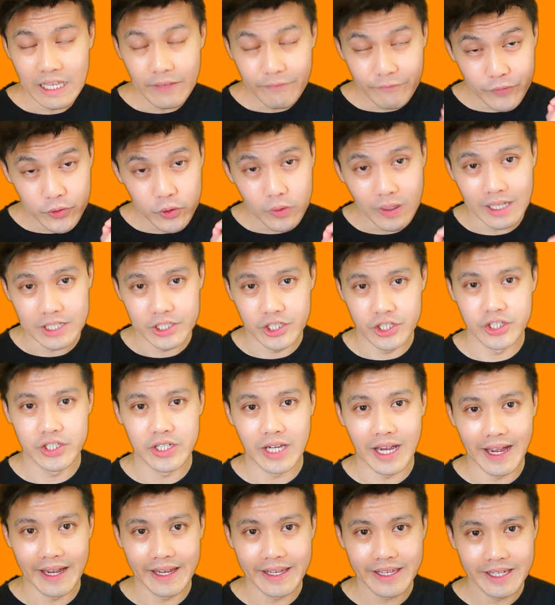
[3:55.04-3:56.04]
If you are
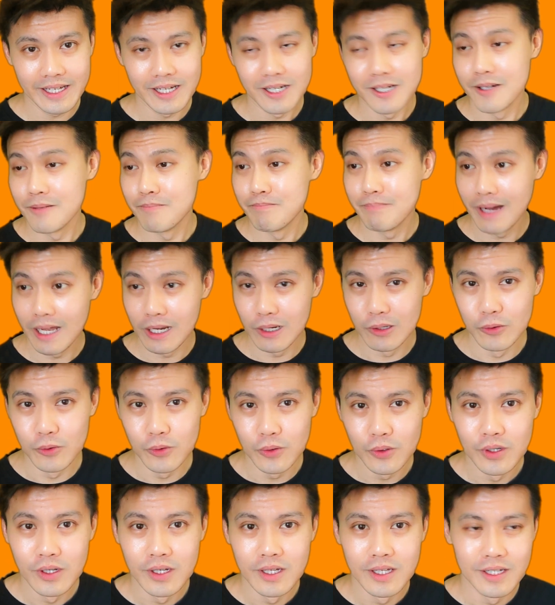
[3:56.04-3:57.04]
shy,
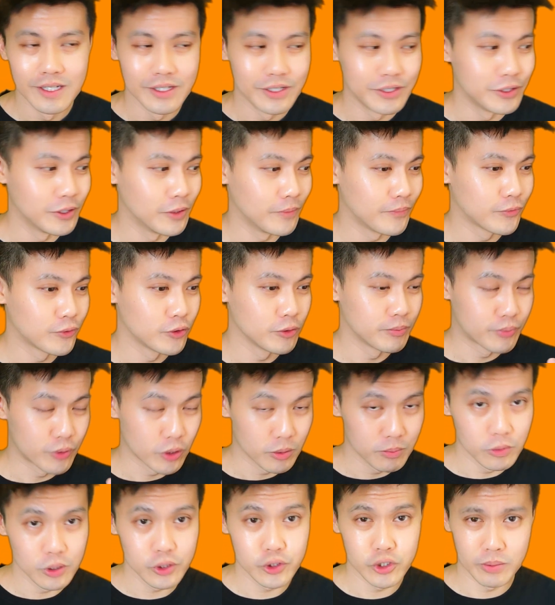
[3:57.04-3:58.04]
malu, you know, to
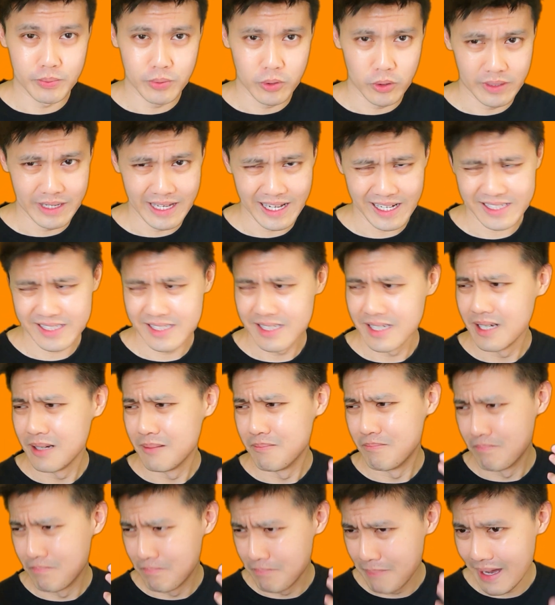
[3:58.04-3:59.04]
promote your products,
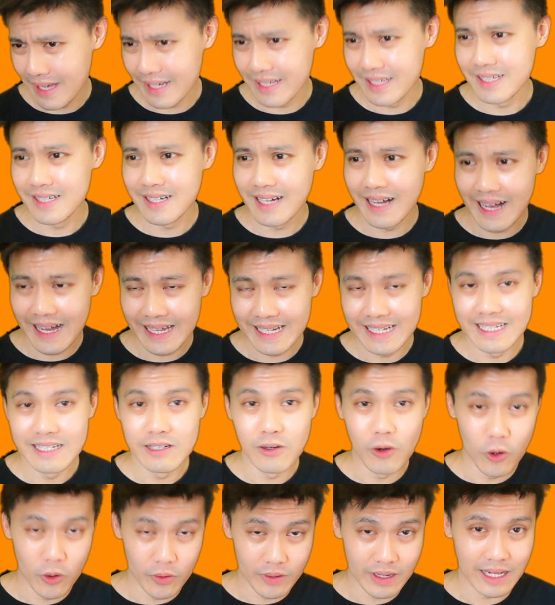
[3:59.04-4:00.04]
mana ada
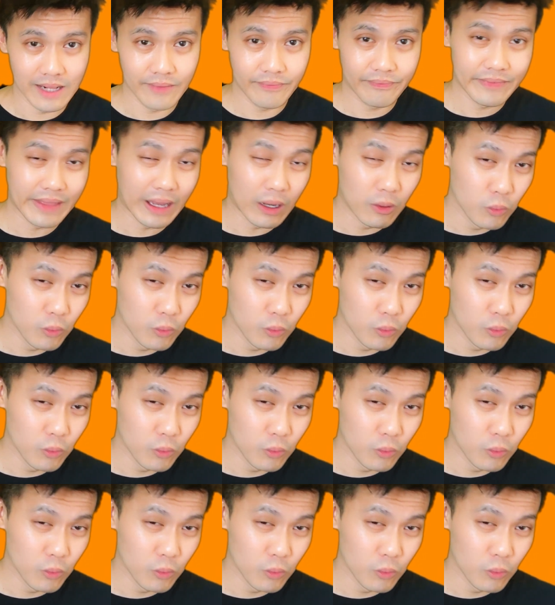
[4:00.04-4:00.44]
orang